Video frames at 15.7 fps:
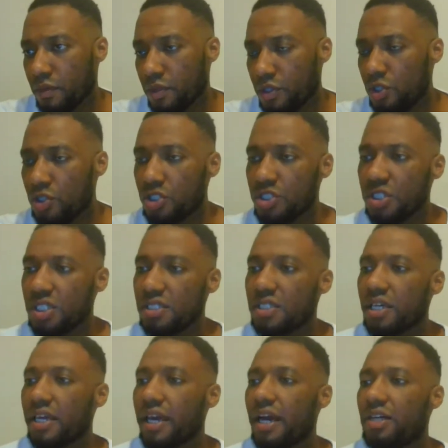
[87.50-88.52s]
You just need
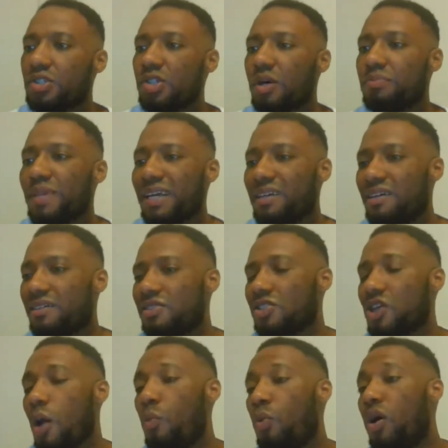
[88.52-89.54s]
to get a job that you're
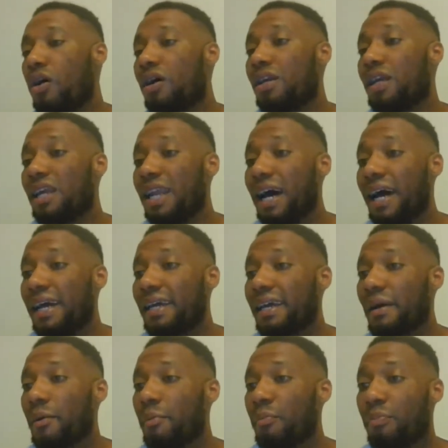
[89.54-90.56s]
somewhat gonna
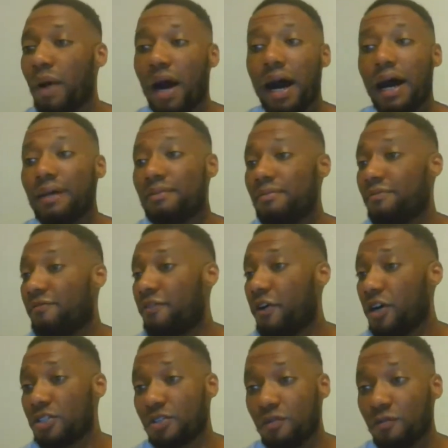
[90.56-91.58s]
like, but
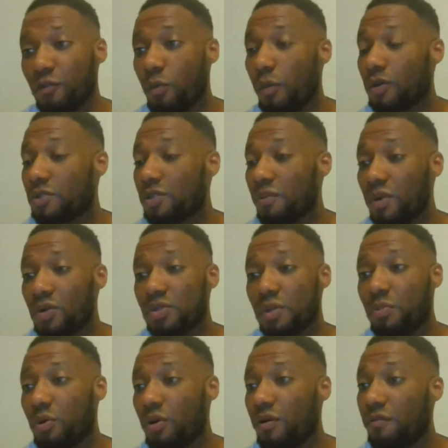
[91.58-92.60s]
first and foremost, the most
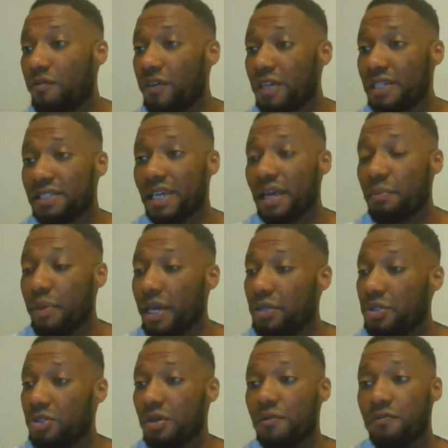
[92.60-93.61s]
important thing is that it pays
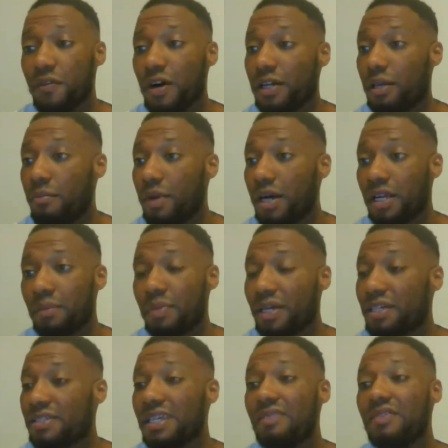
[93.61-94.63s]
you some fucking money.
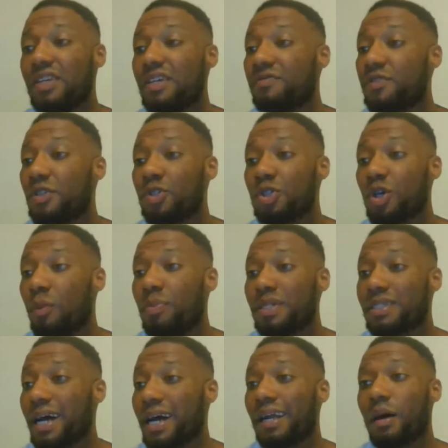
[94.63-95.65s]
Because even if the job
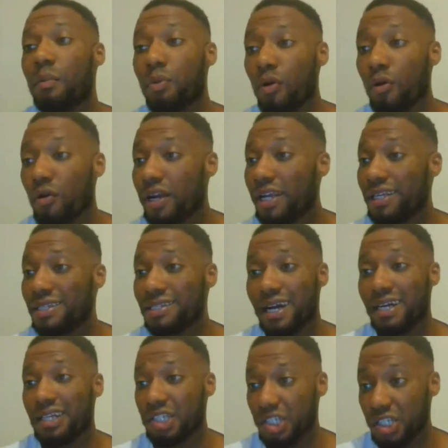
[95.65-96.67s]
is kind of boring and it's
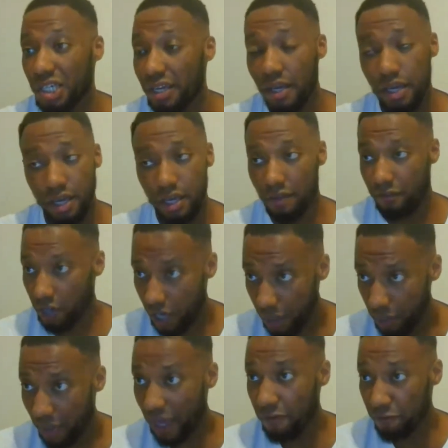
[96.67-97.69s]
kind of shit, you're
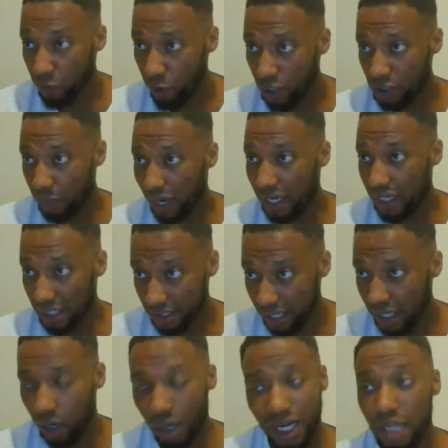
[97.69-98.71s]
getting paid four hundred pound a
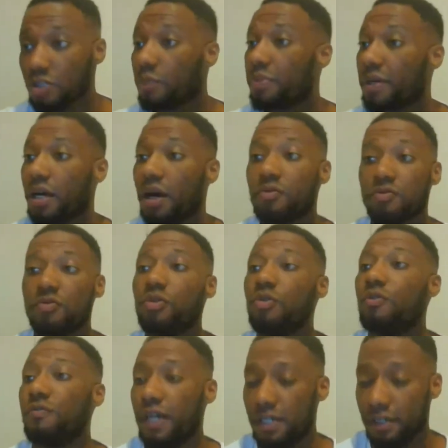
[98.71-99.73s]
day. Oh, that job becomes
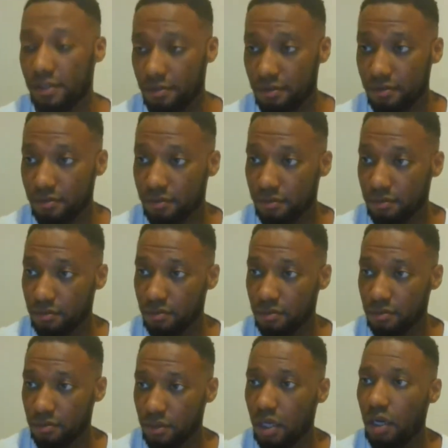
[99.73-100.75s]
real fun.
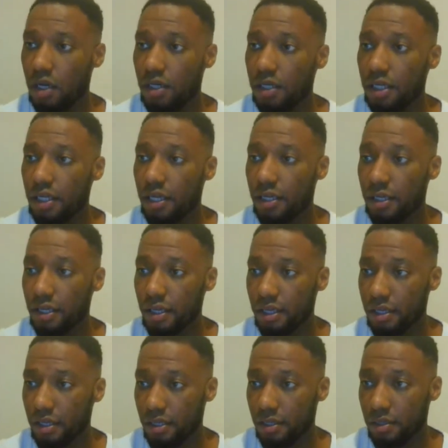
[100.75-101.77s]
Oh yeah, yeah,
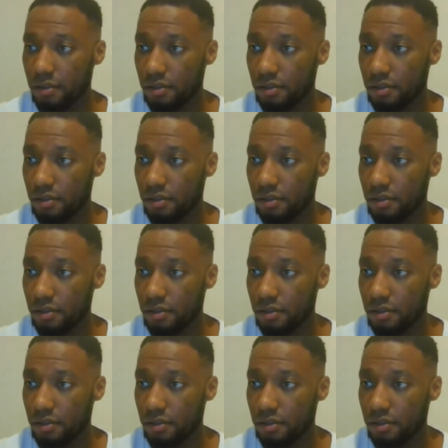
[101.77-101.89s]
yeah.